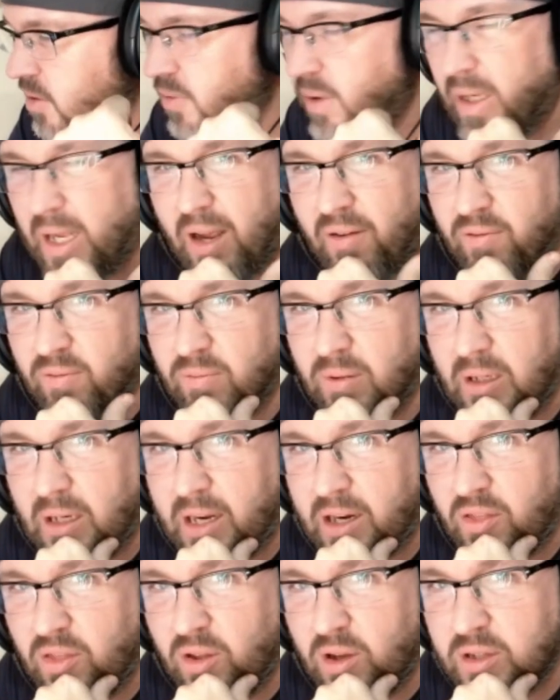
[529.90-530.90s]
really have a lot
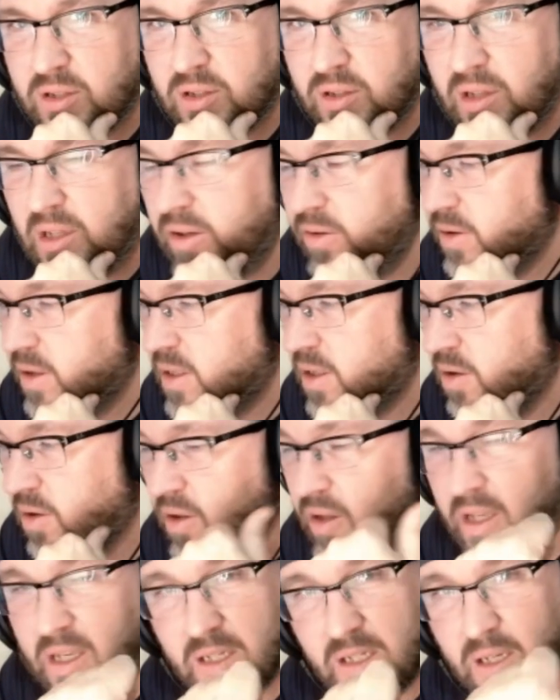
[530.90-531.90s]
of thoughts on the lyrics other
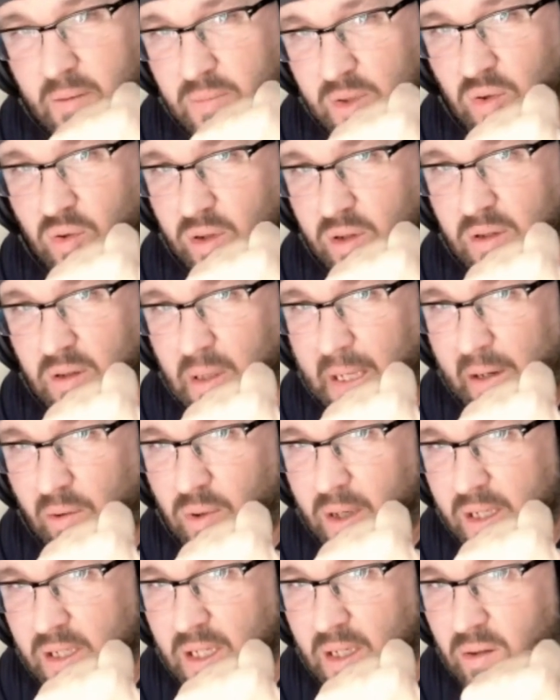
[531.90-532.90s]
than some sort of, like
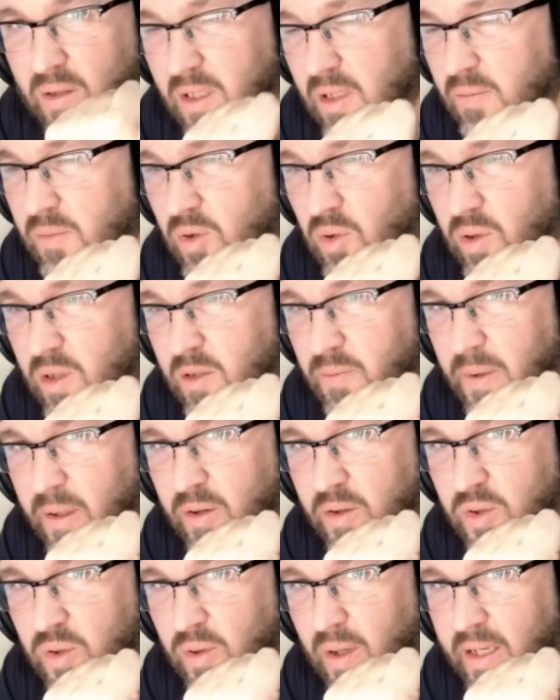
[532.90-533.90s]
what I said, some sort of
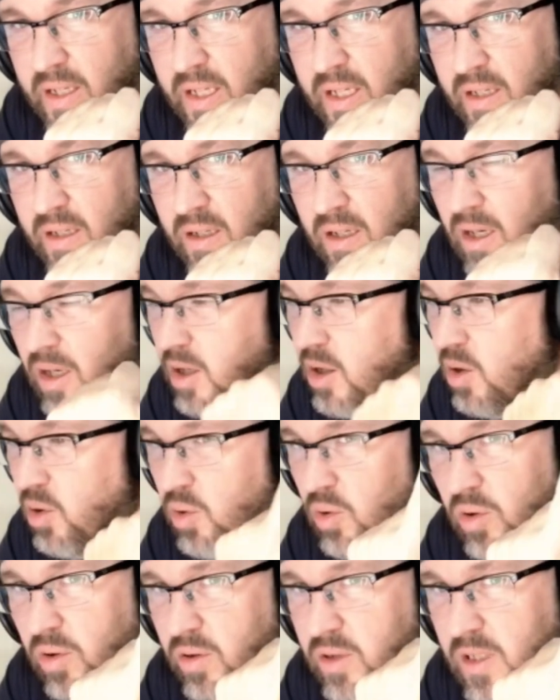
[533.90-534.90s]
spiritual idea
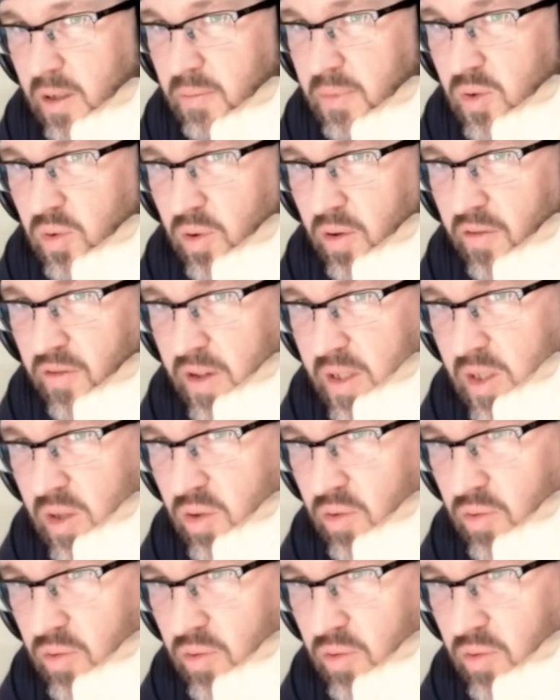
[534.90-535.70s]
or some sort of physical